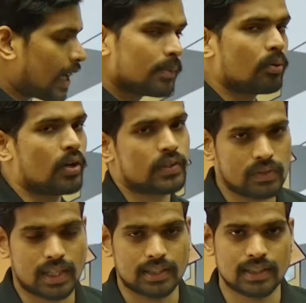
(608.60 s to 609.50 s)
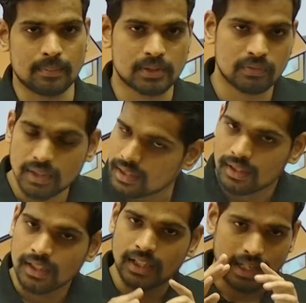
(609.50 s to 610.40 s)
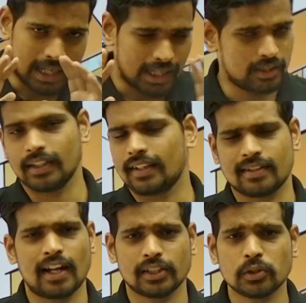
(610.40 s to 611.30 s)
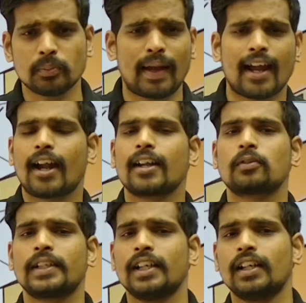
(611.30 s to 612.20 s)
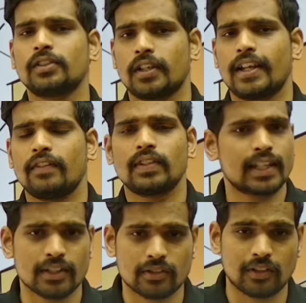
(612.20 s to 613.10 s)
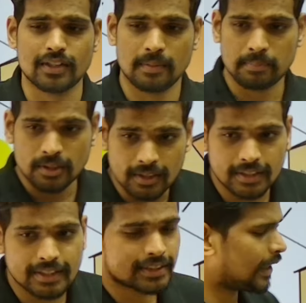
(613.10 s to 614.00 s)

the points for northern hemisphere. There's nothing to by heart over here. Everything is conceptual. Listen